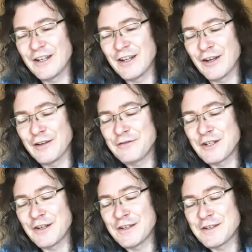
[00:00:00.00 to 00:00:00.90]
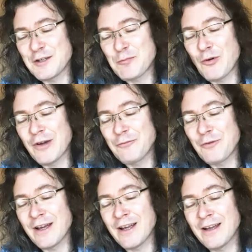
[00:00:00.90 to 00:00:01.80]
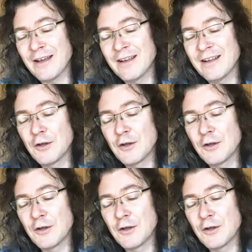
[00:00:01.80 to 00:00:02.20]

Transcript: life journey, there's this point where,